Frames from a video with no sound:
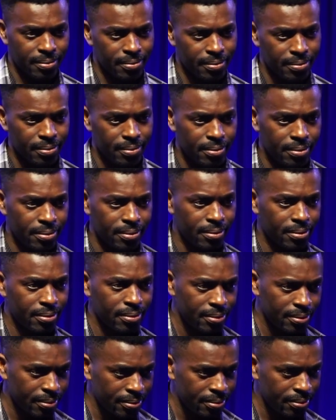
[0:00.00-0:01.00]

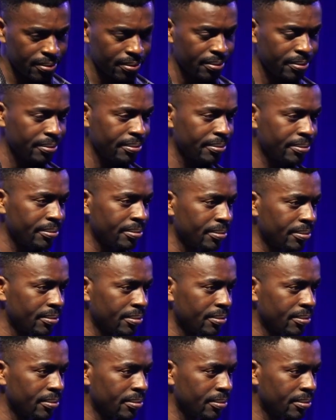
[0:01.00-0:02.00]

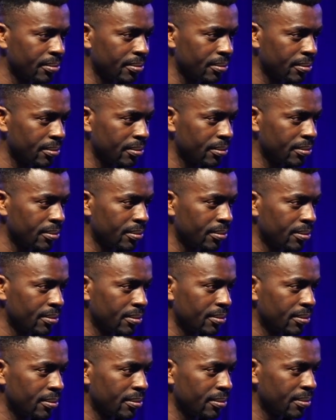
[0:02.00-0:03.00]

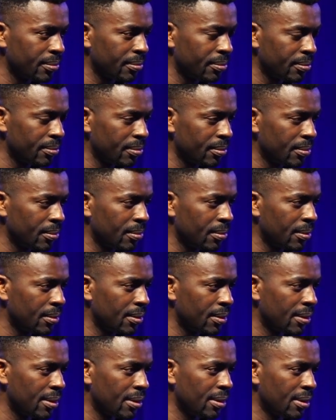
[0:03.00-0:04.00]

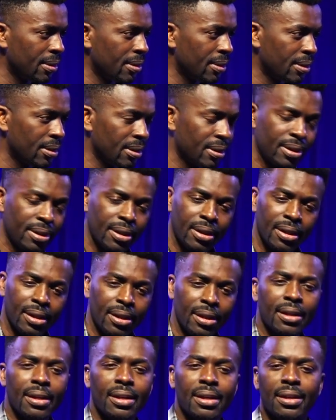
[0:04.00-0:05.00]

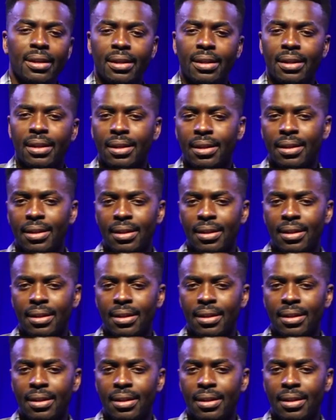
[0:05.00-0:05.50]
No one is speaking in this clip.